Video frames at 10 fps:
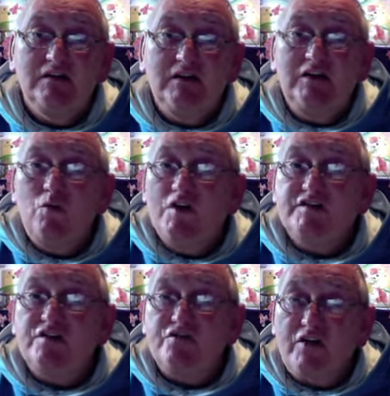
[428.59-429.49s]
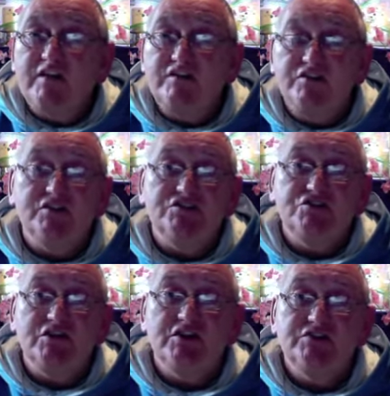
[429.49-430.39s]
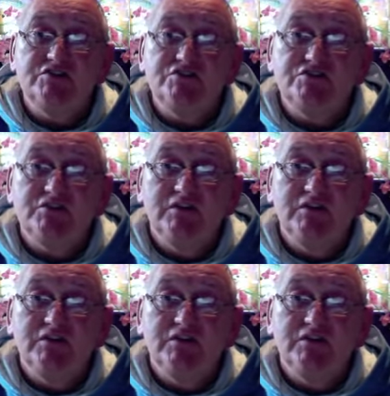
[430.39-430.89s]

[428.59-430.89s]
He was a threat to the church